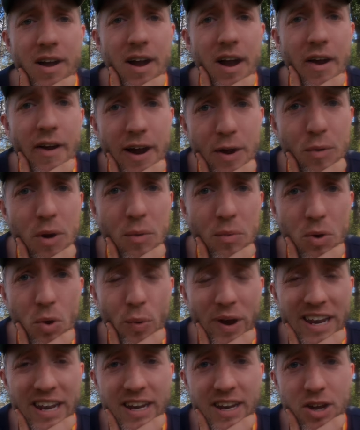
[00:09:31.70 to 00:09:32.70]
All right, while we're
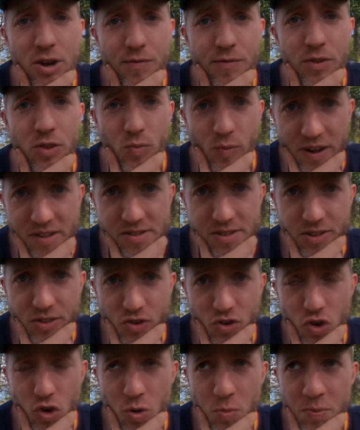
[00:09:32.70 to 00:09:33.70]
waiting here for the rest of
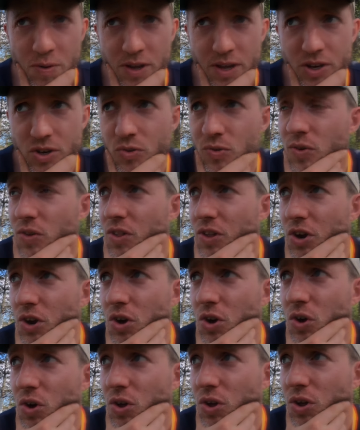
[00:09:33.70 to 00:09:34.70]
the group, we can do a
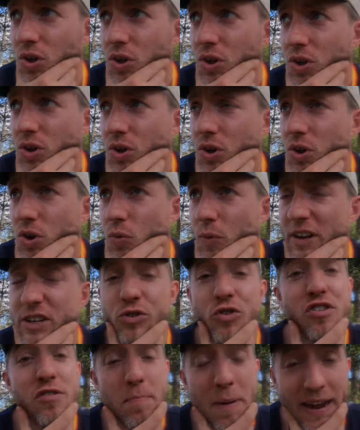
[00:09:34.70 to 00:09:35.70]
little
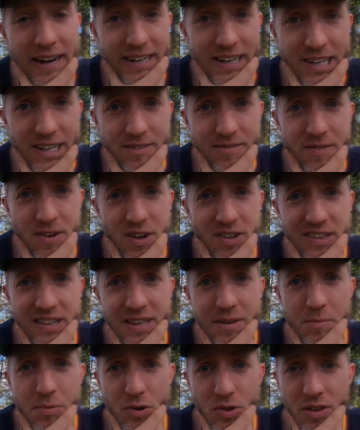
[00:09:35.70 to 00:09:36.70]
retrospective on
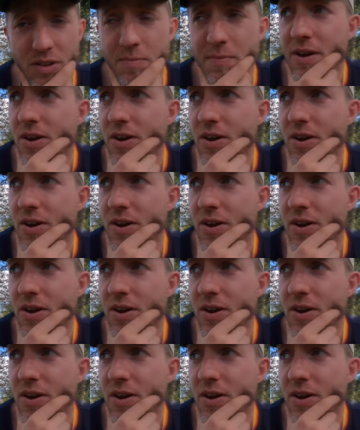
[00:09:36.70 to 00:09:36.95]
the Berlin